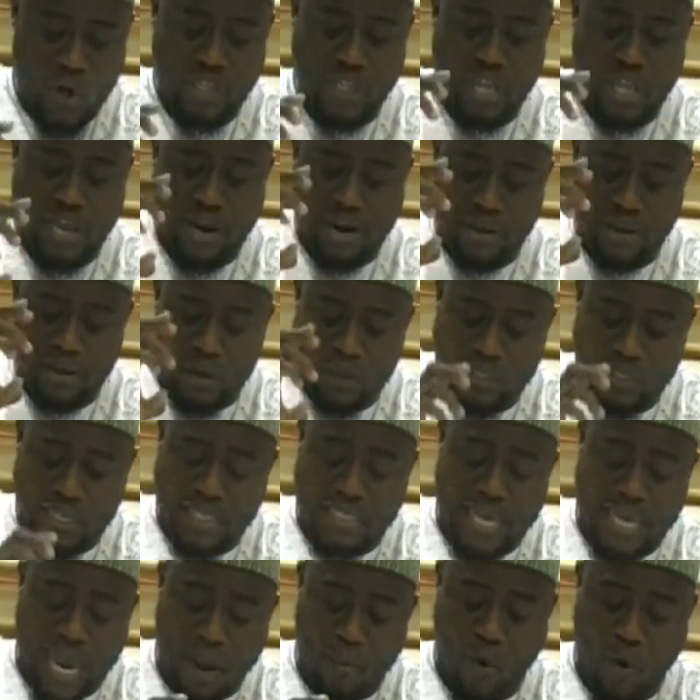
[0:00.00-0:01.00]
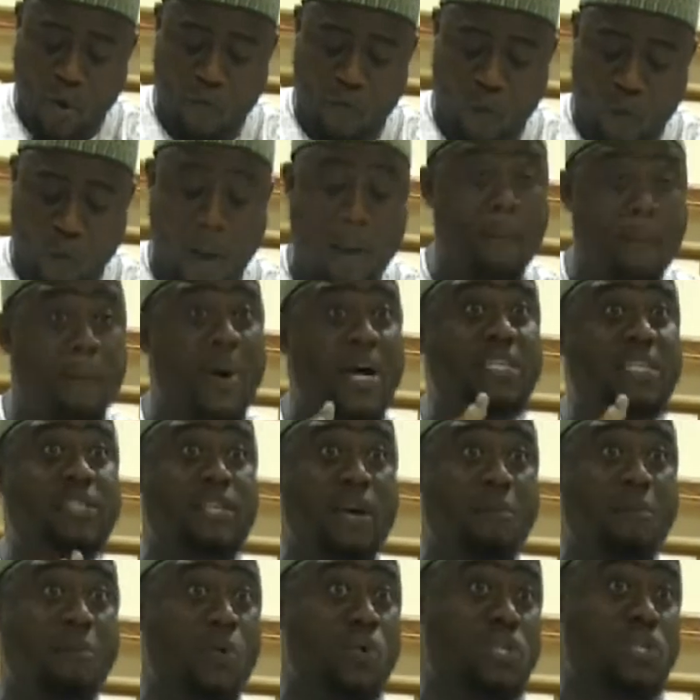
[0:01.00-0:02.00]
the time of Mansa
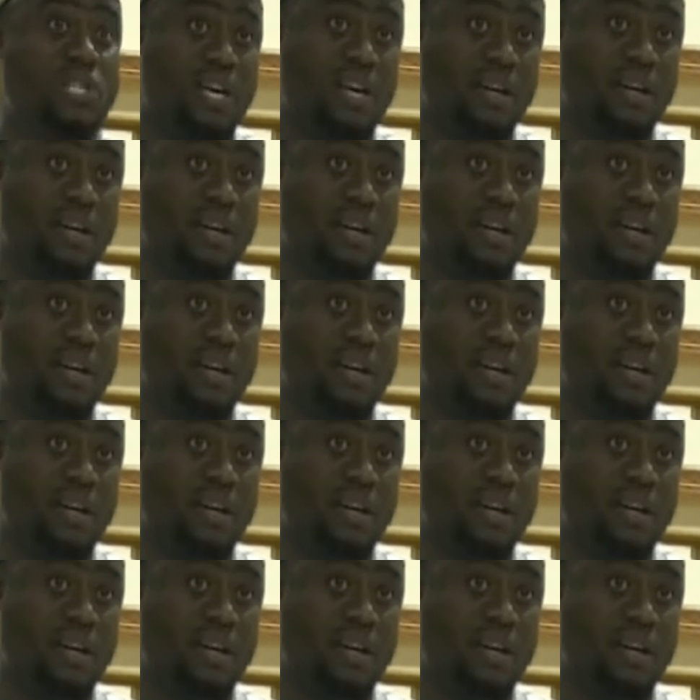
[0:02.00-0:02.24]
Musa,